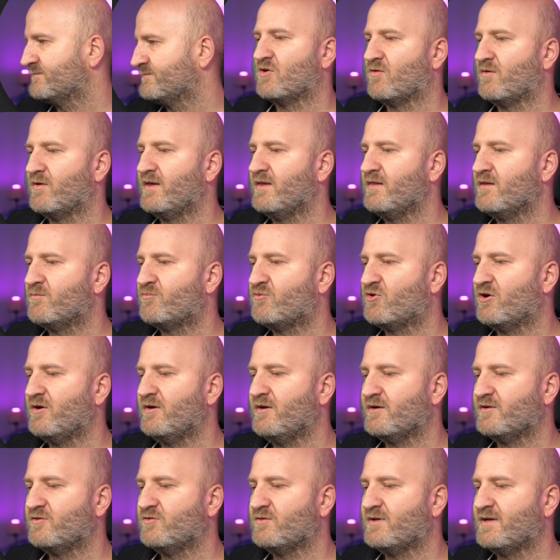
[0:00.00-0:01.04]
So in the
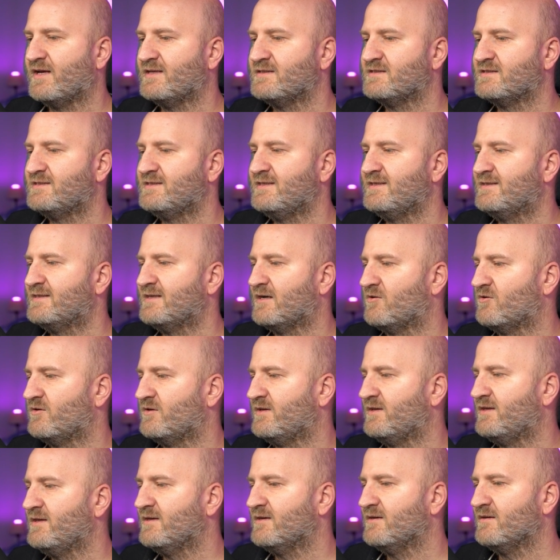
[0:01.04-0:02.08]
product, you can see down
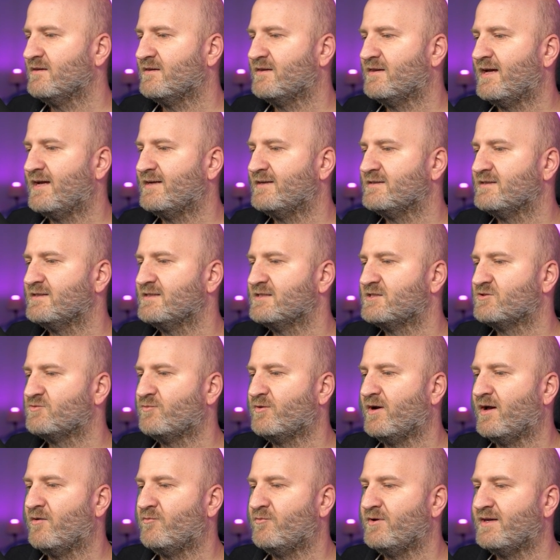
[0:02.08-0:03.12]
here, that is
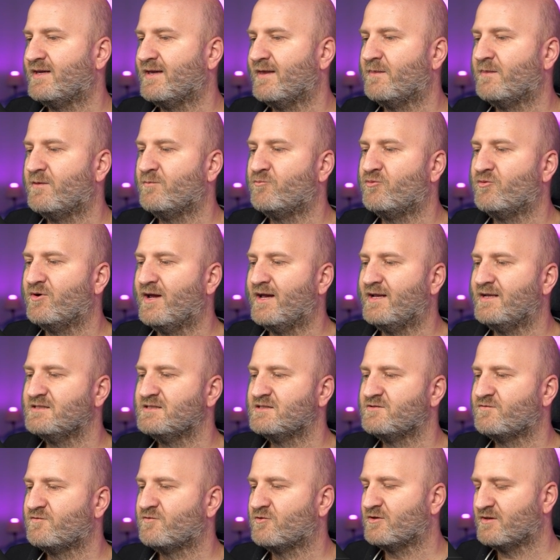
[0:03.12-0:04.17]
where we get the
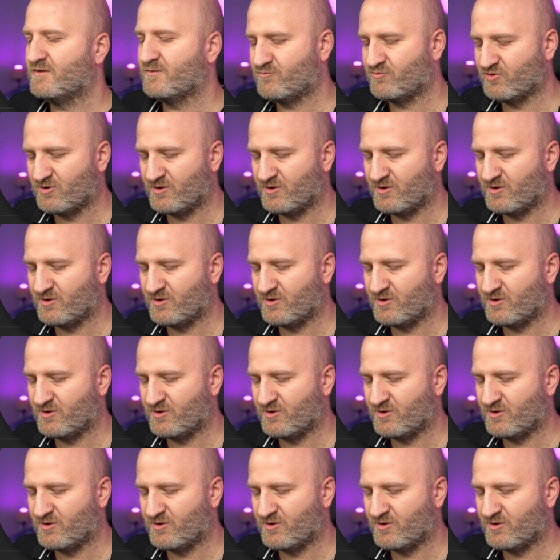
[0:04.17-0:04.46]
brand for the